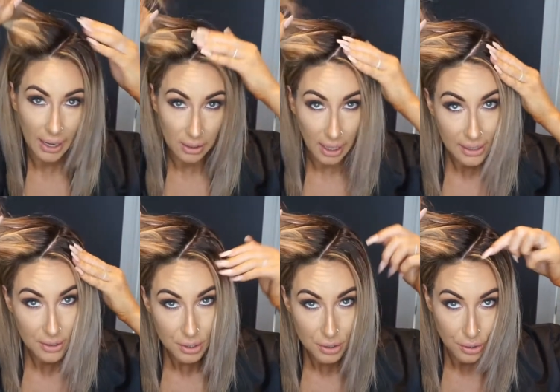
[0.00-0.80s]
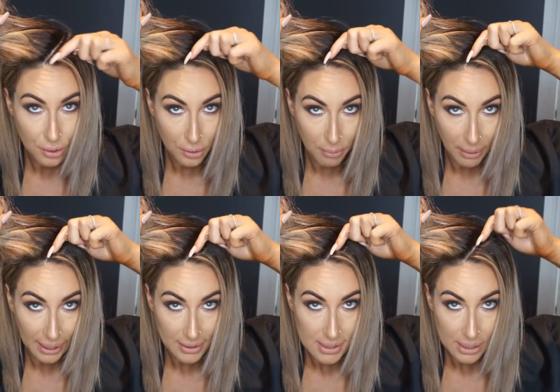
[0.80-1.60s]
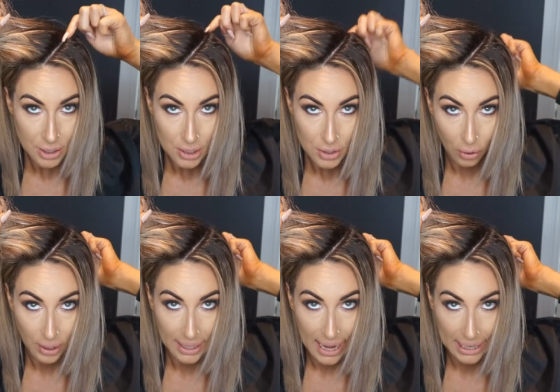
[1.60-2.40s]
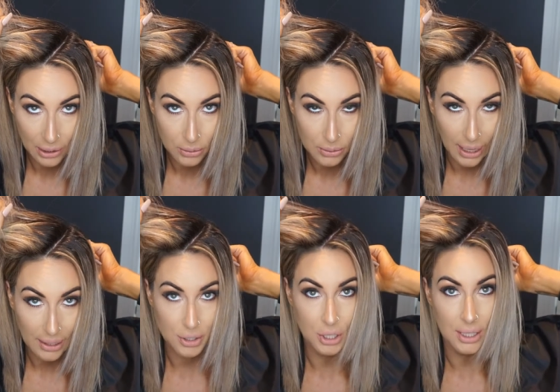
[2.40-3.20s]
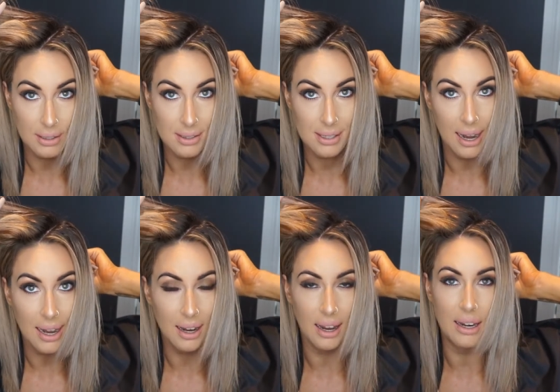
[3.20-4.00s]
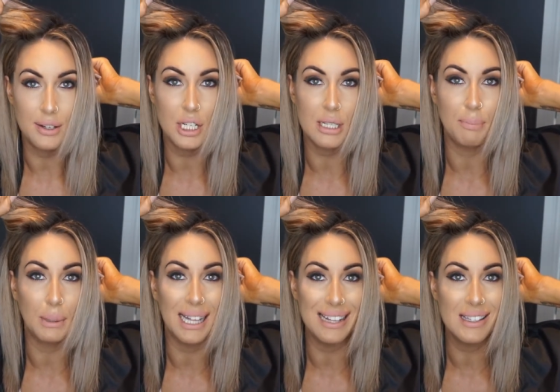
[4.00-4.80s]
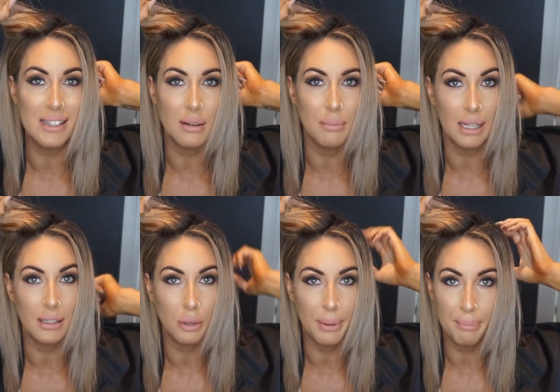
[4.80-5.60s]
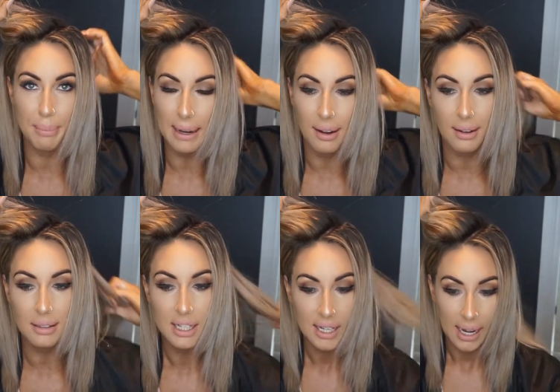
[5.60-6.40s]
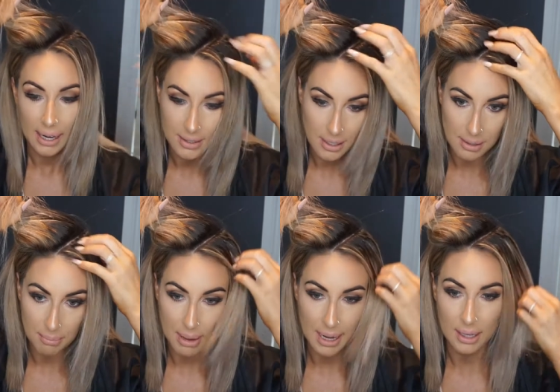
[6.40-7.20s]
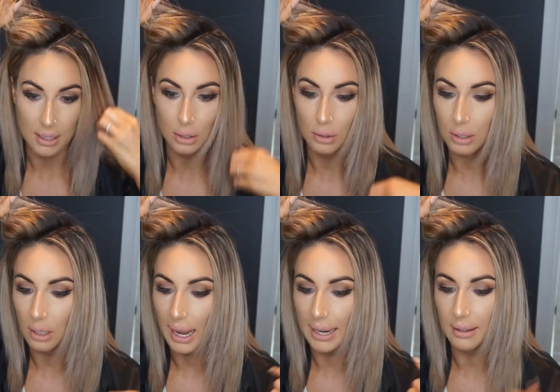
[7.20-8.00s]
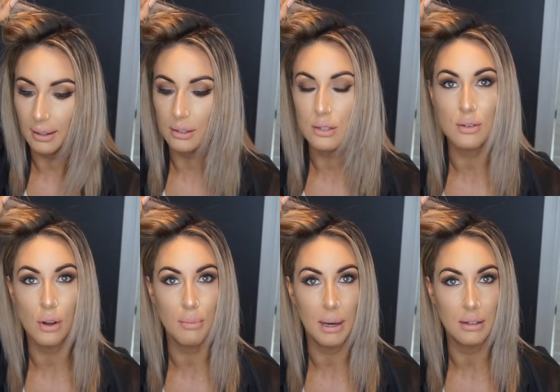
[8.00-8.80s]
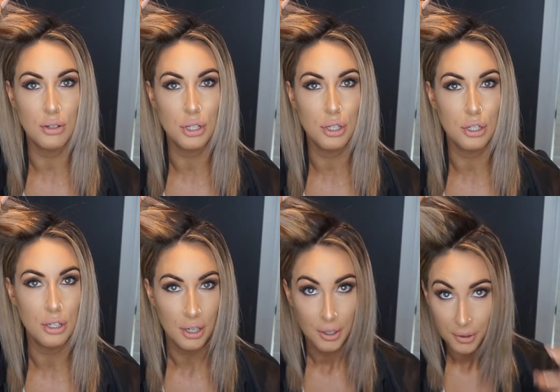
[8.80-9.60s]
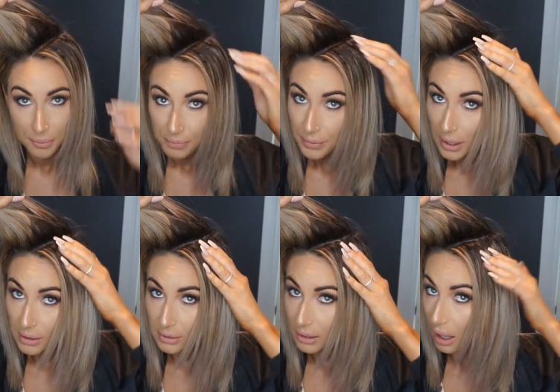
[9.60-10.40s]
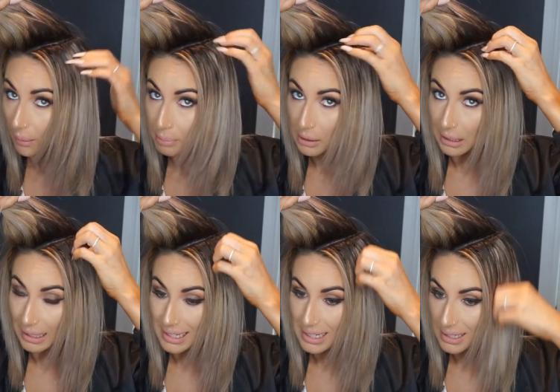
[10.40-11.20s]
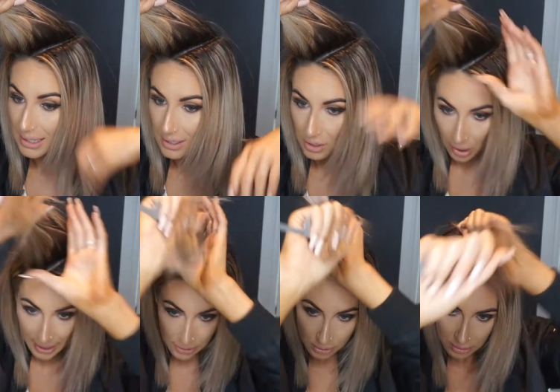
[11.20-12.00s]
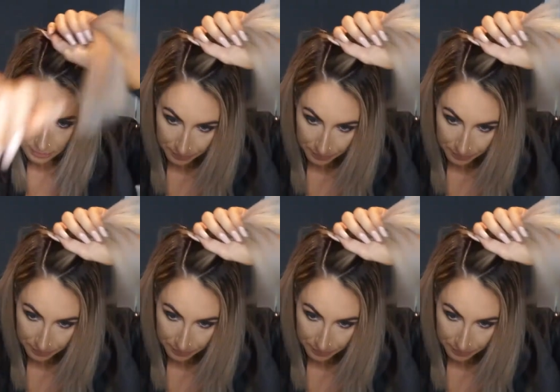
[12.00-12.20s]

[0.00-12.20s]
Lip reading: I like to do my extensions on an angle. As you can see, it just blends them a little bit better and doesn't make it look like so much a blunt style.